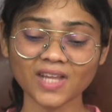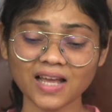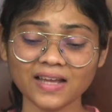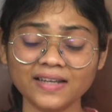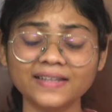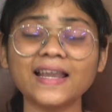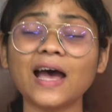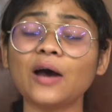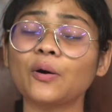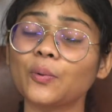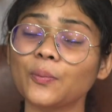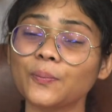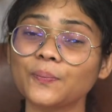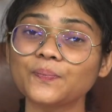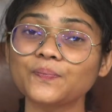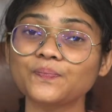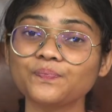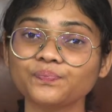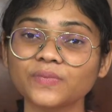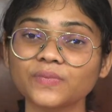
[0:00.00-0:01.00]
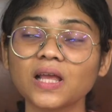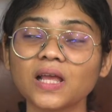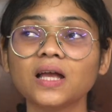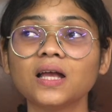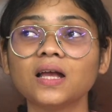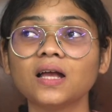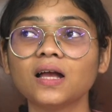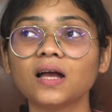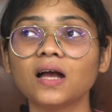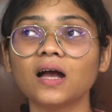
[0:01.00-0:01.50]
Now,
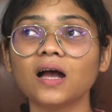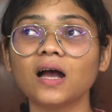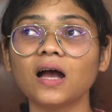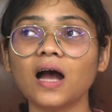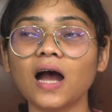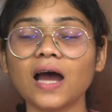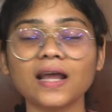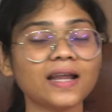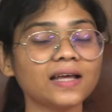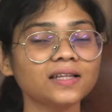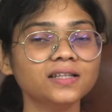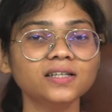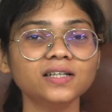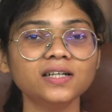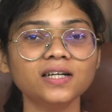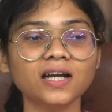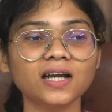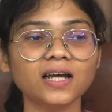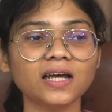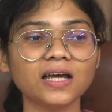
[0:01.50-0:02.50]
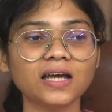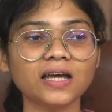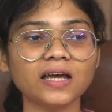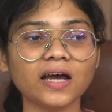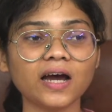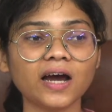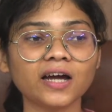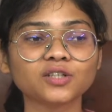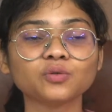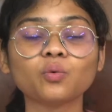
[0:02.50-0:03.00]
another
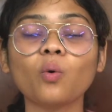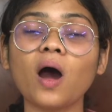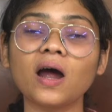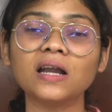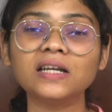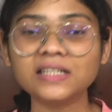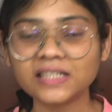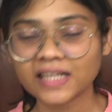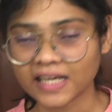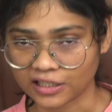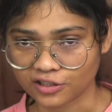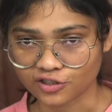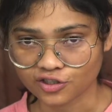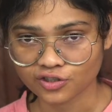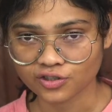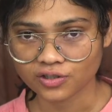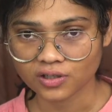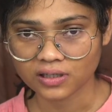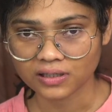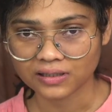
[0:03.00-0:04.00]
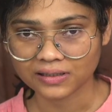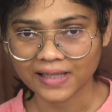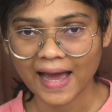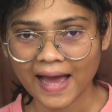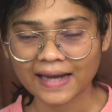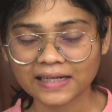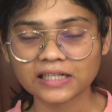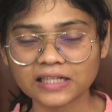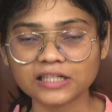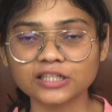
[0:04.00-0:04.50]
advantage
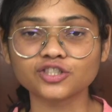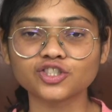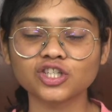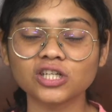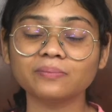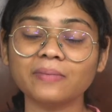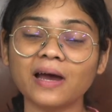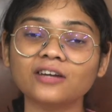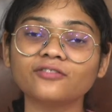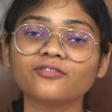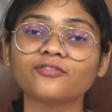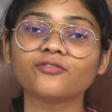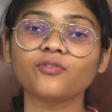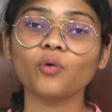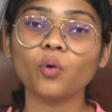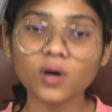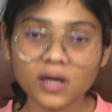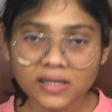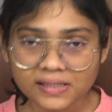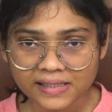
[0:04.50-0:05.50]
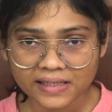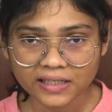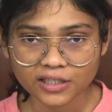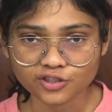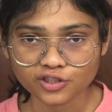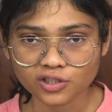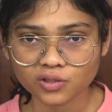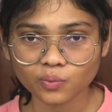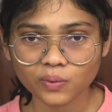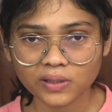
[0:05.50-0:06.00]
that GMAT Focus
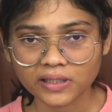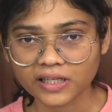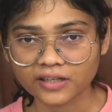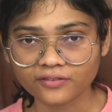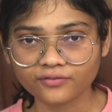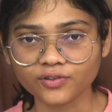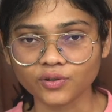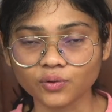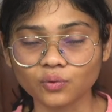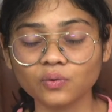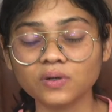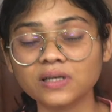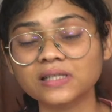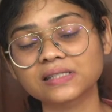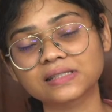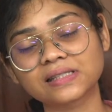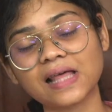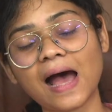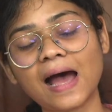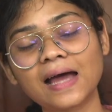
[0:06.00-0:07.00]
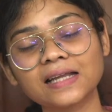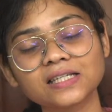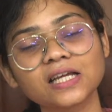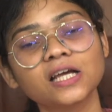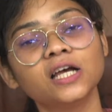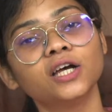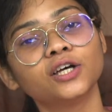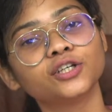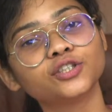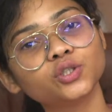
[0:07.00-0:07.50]
Edition will give you is that
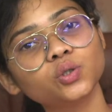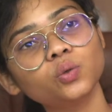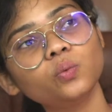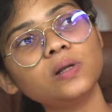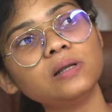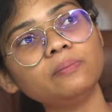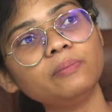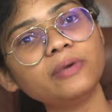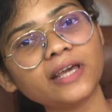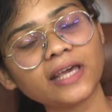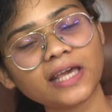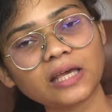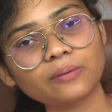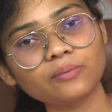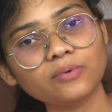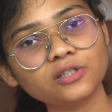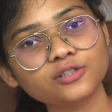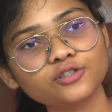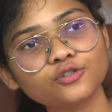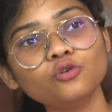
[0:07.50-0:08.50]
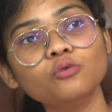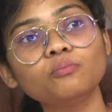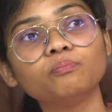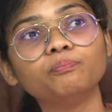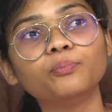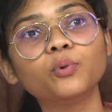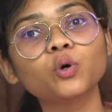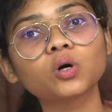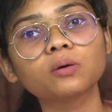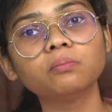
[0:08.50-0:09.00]
you will be able to
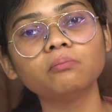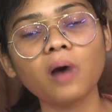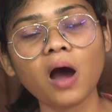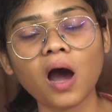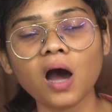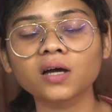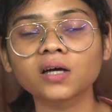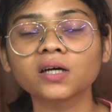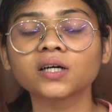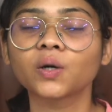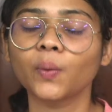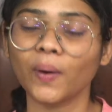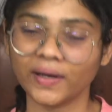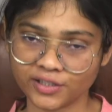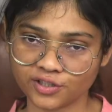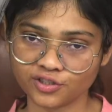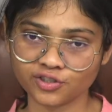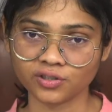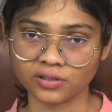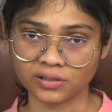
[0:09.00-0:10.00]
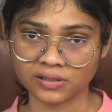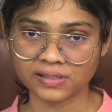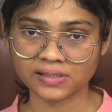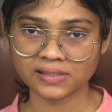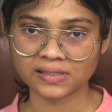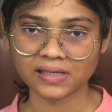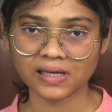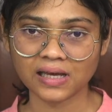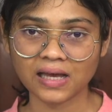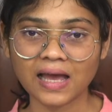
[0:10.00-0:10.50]
bookmark questions
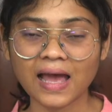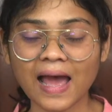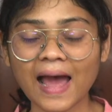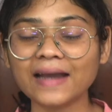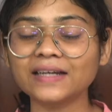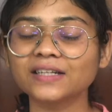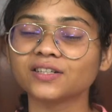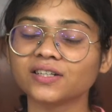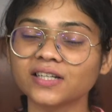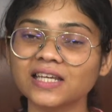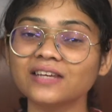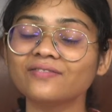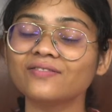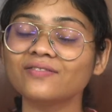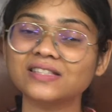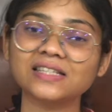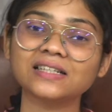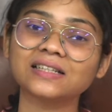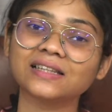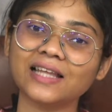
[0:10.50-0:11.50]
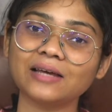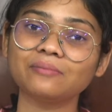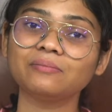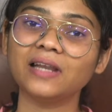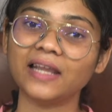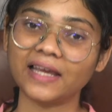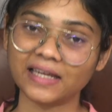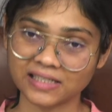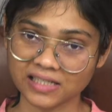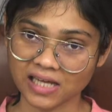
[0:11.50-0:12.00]
and revisit them
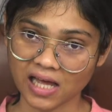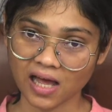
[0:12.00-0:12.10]
later.